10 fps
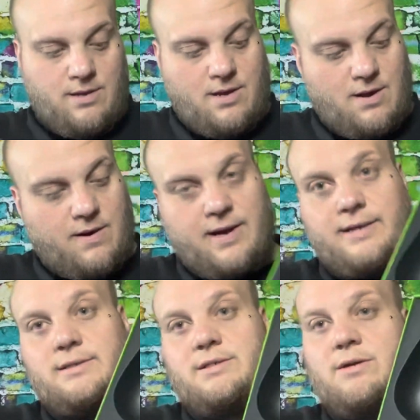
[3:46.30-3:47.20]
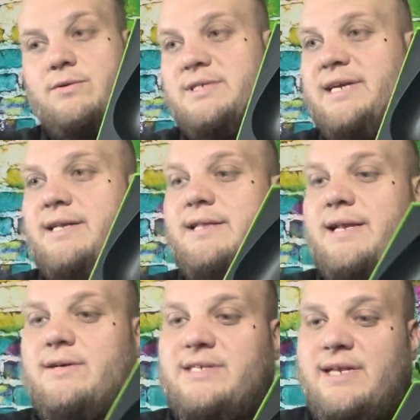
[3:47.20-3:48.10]
All right, so I don't see
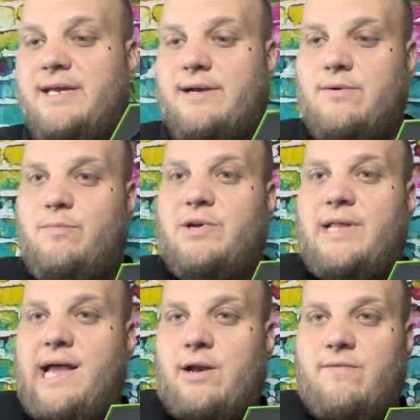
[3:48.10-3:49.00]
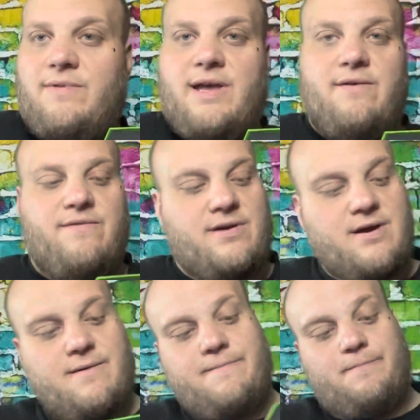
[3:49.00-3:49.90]
anything else in here. We'll put that over there for
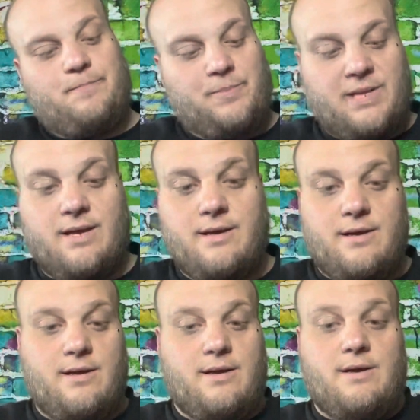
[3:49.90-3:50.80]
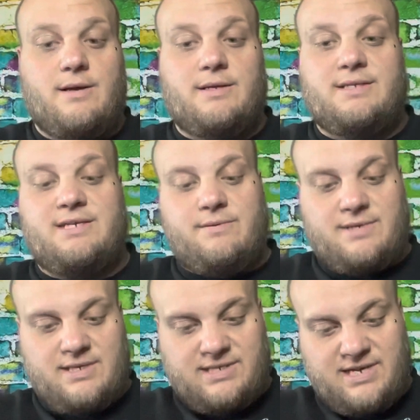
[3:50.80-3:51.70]
now. Let's see
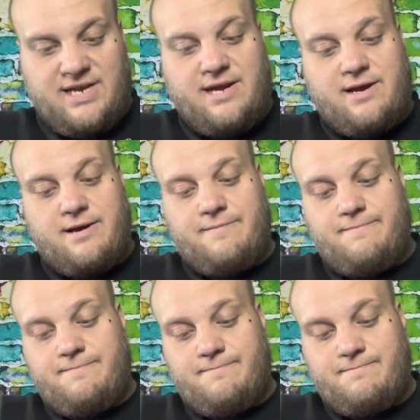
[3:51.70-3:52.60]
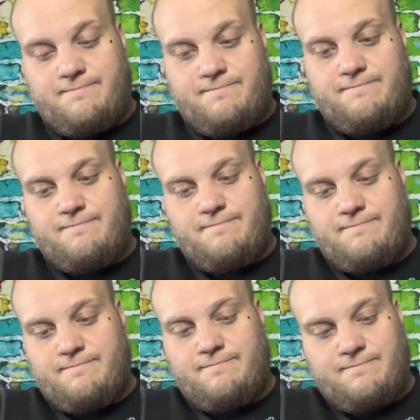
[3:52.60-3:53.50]
what's in here.
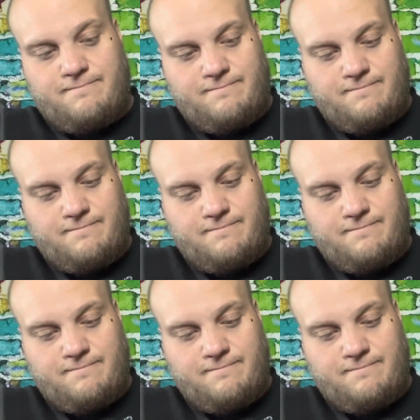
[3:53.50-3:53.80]
All